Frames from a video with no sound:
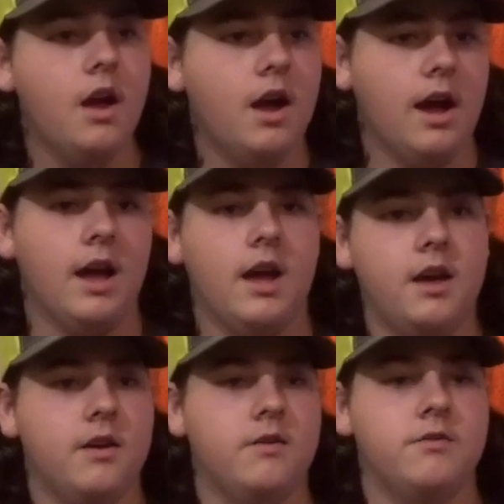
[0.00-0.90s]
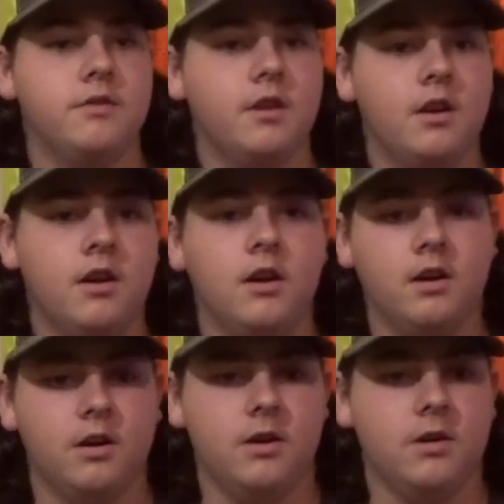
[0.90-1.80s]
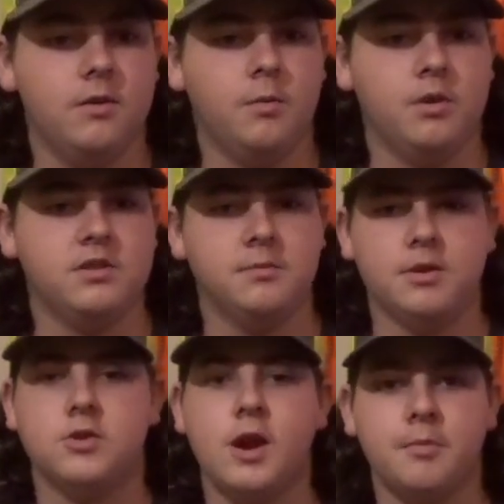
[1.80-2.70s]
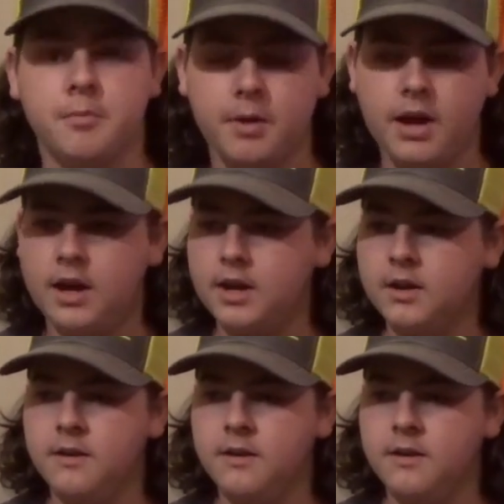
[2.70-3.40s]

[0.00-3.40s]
I have what's in my trapping bag.